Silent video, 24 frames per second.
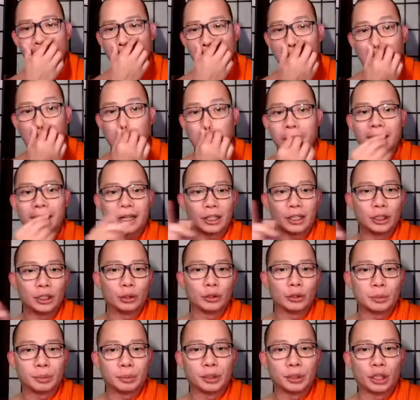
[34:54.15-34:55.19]
All you got to do
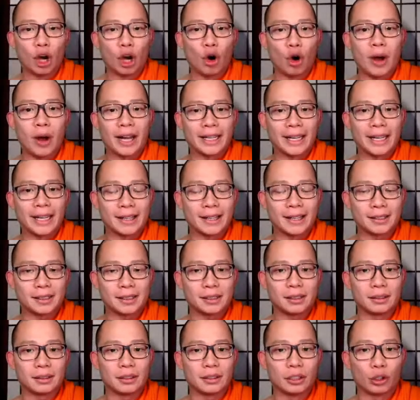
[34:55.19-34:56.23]
is put
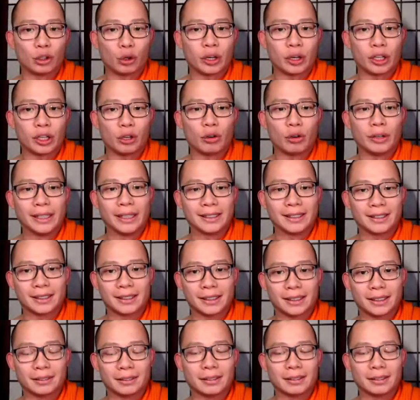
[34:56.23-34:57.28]
OIS, critical
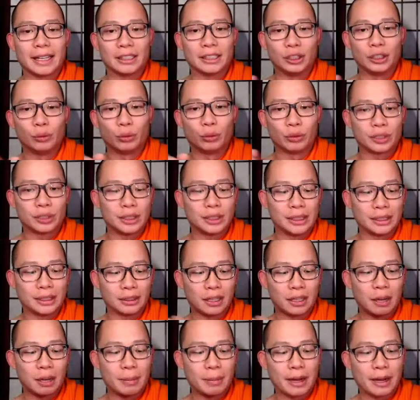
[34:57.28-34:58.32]
incident, and you will see
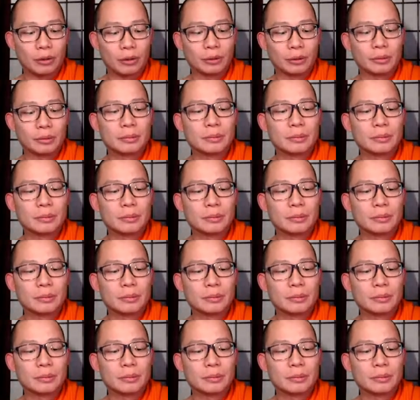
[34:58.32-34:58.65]
it come out.